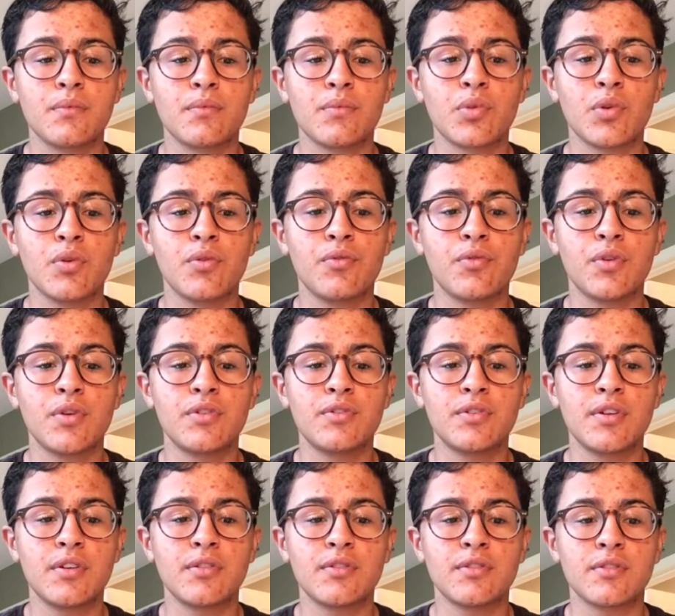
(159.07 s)
So voice
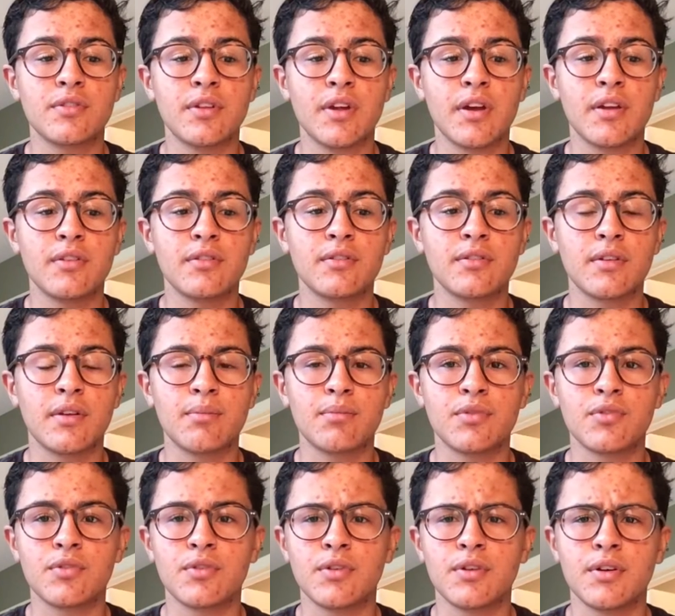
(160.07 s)
change is nice. I'm
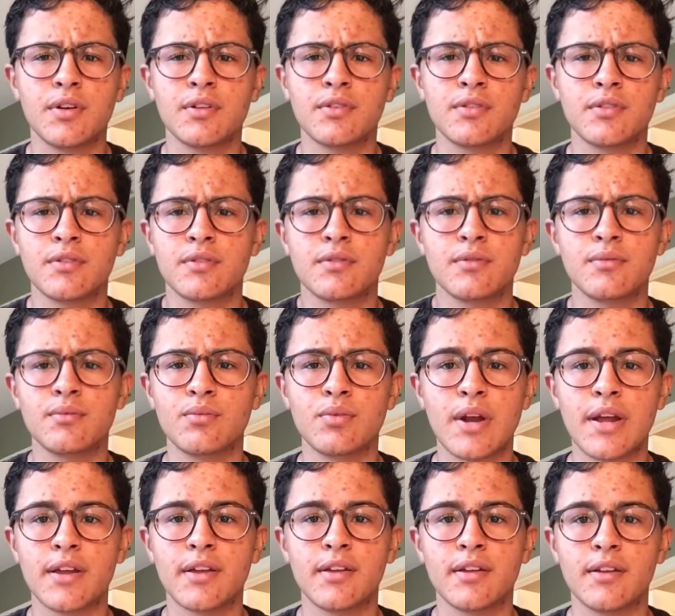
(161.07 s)
sure you could just
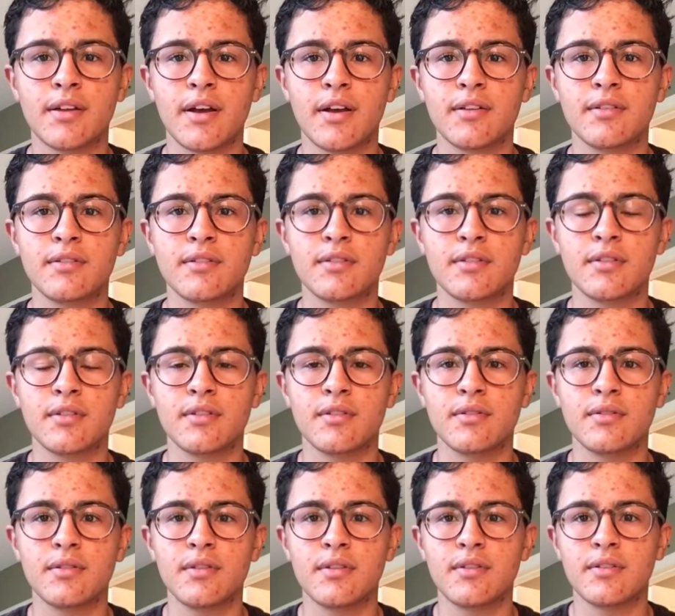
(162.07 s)
recognize that
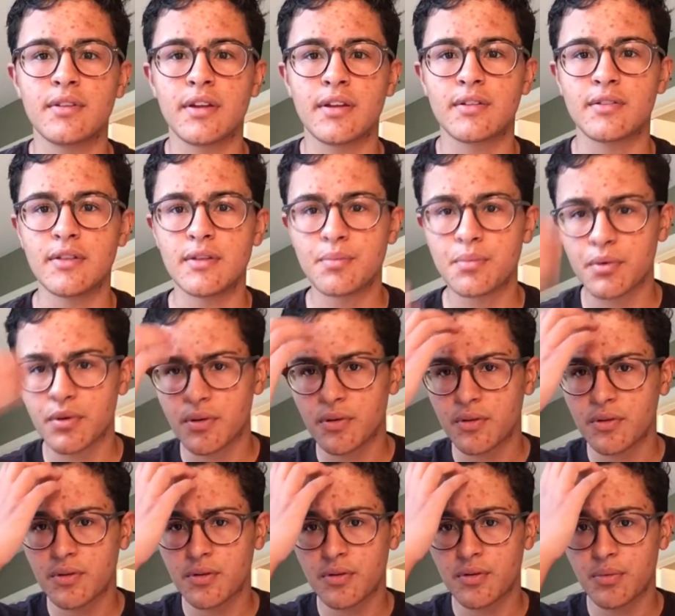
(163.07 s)
it's like deeper
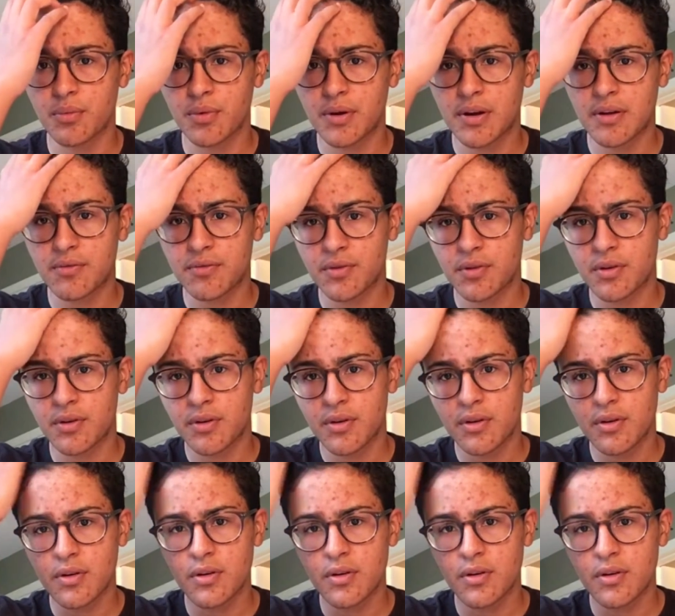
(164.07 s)
or whatever.